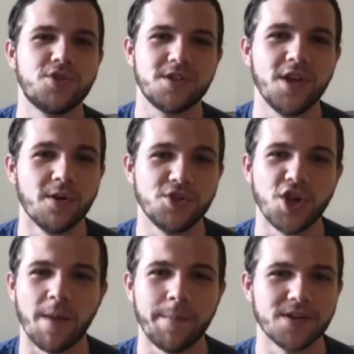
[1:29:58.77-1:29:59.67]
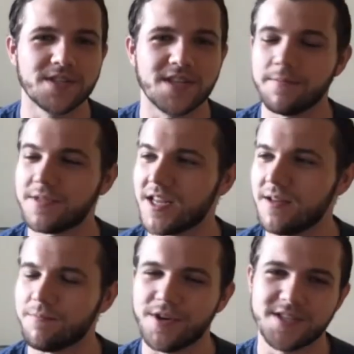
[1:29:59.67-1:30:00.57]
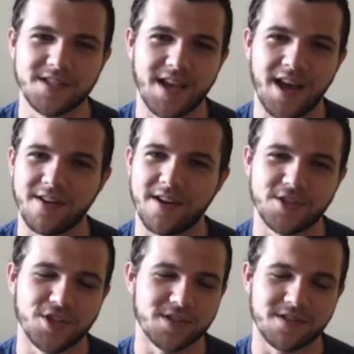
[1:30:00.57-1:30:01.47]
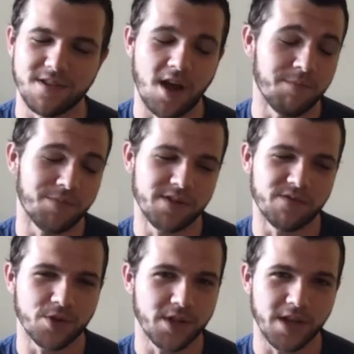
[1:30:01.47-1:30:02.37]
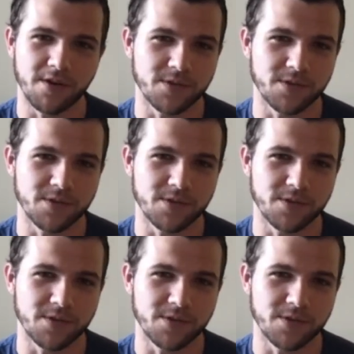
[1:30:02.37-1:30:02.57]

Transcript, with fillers: you know, John Mills plays in town, and it's just unbelievable to hear his